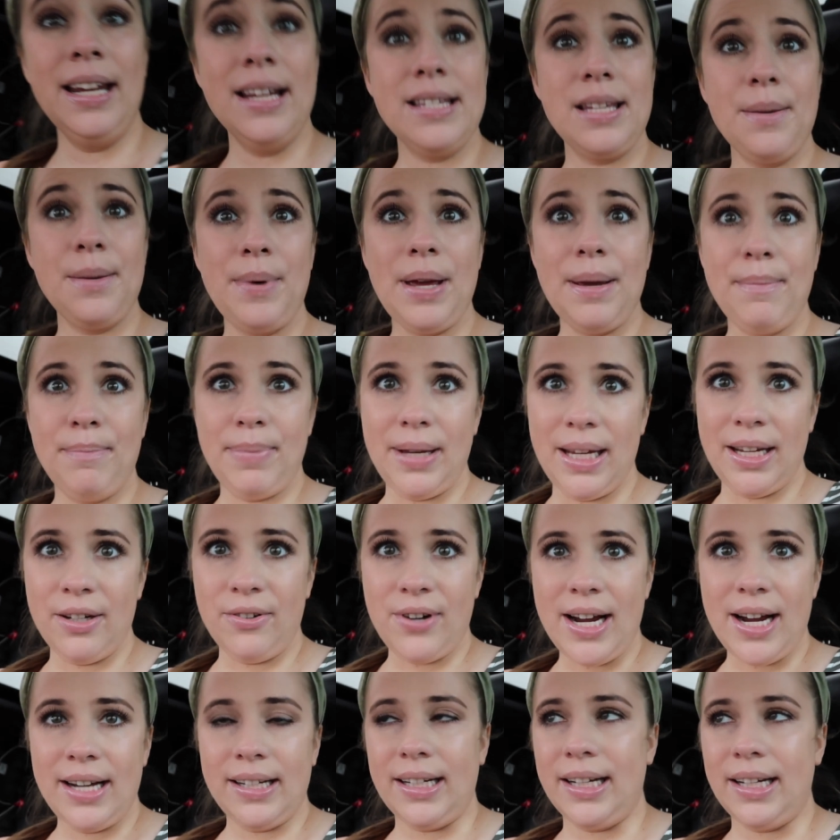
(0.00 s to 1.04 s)
is a bit big
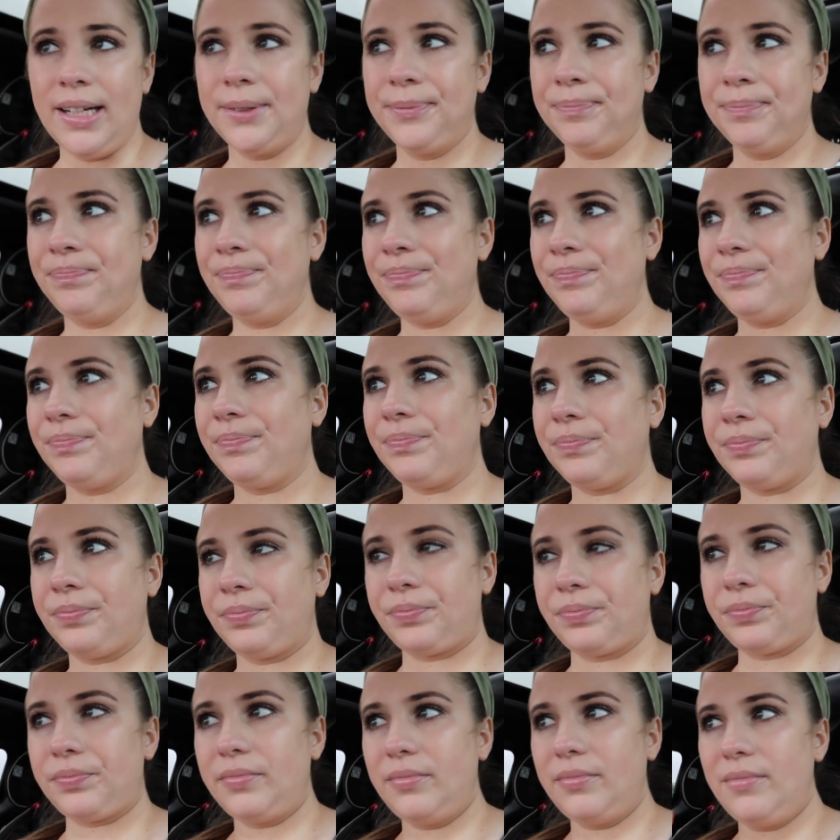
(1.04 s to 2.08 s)
right now,
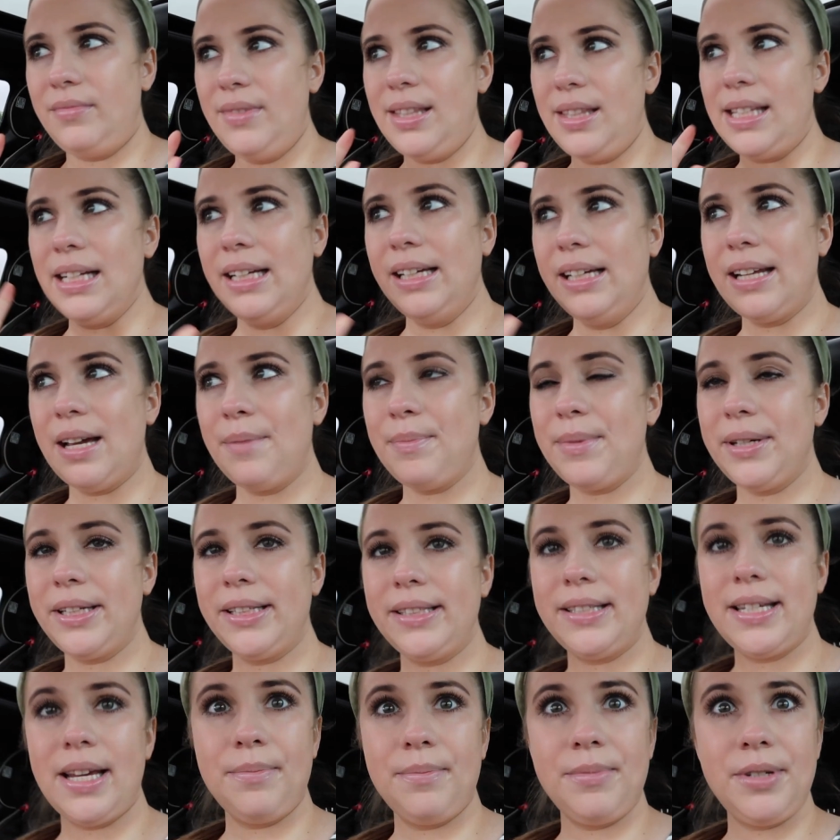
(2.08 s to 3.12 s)
and I'm
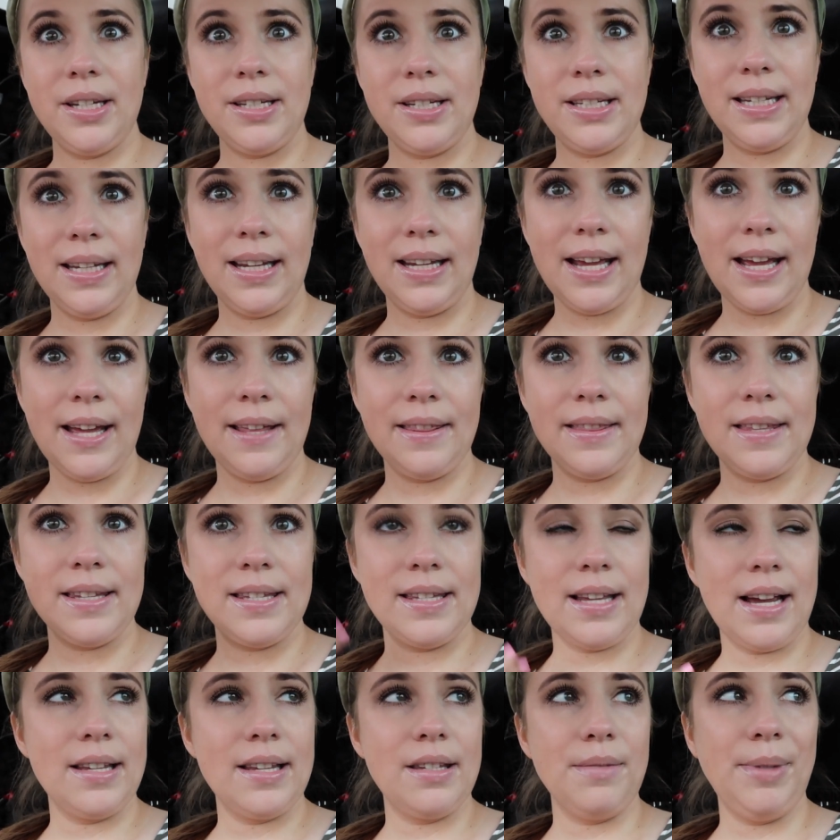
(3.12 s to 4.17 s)
like tempted to get the
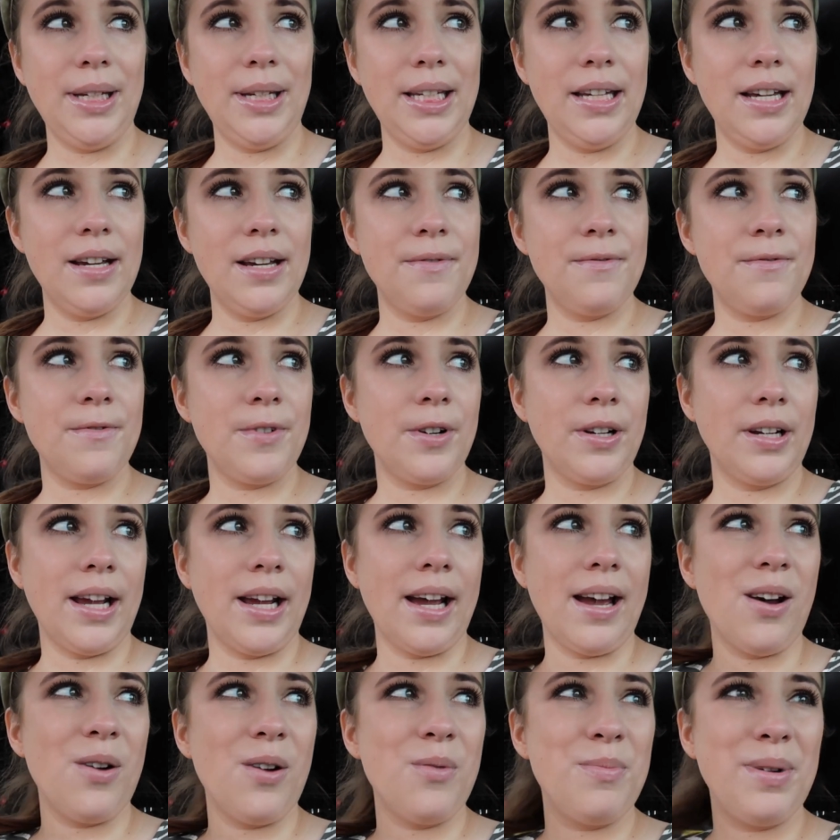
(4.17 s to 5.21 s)
size medium for
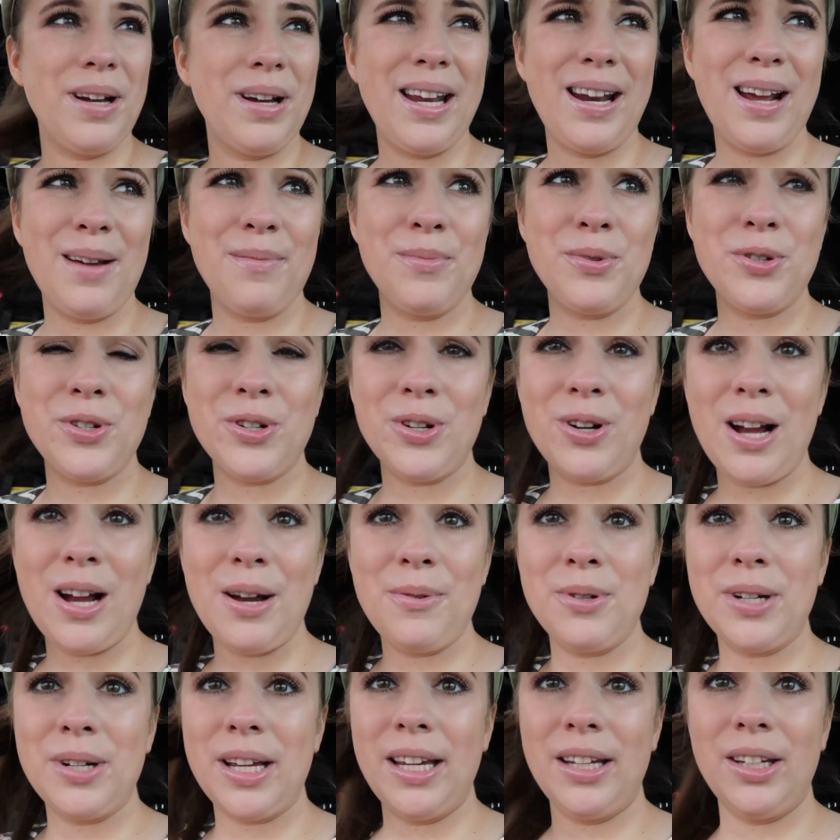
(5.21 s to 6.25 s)
now, but I'm sure I
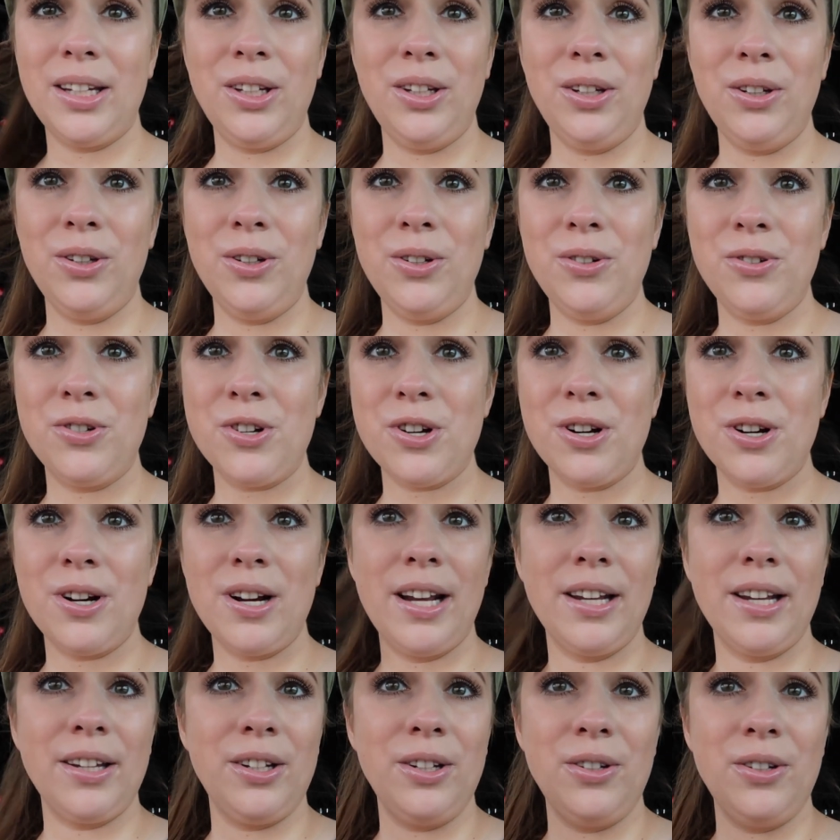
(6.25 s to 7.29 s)
will get huger
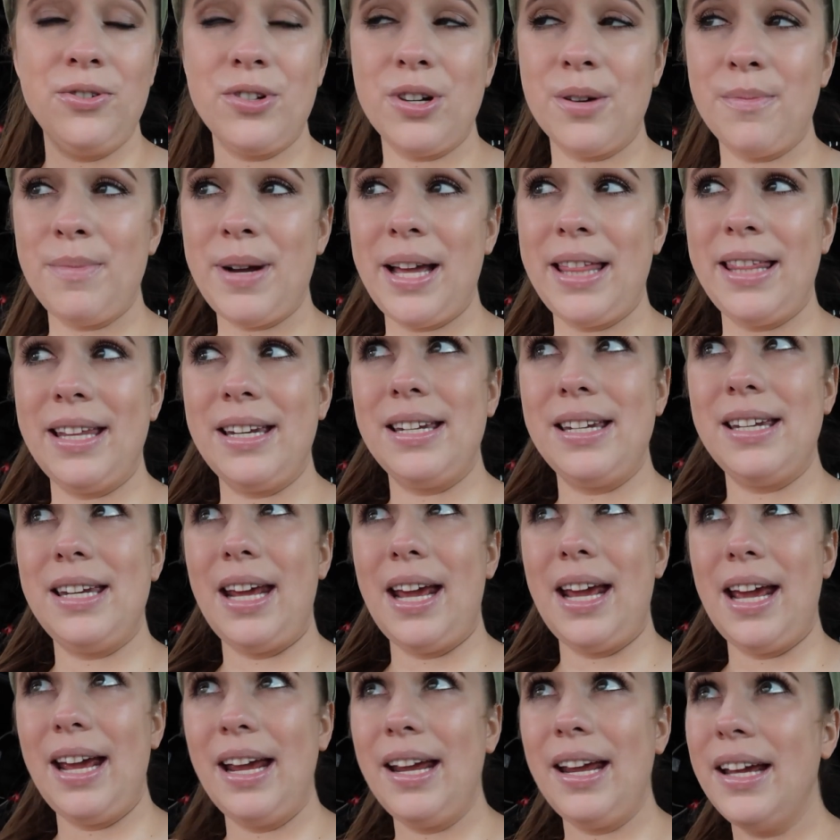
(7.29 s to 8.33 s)
and huger by the
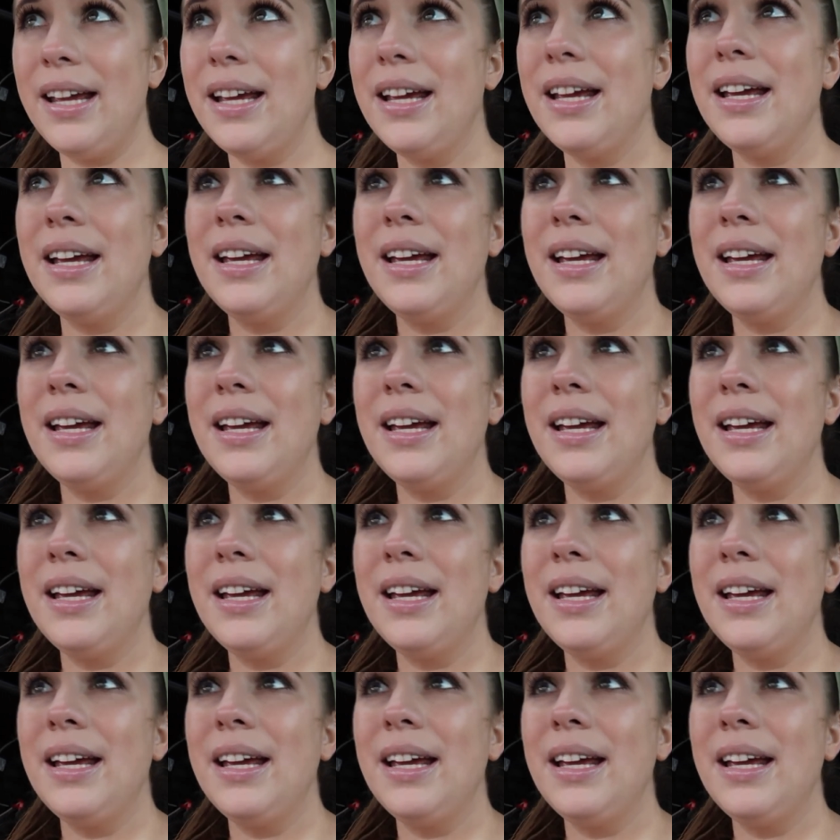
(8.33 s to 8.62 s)
day.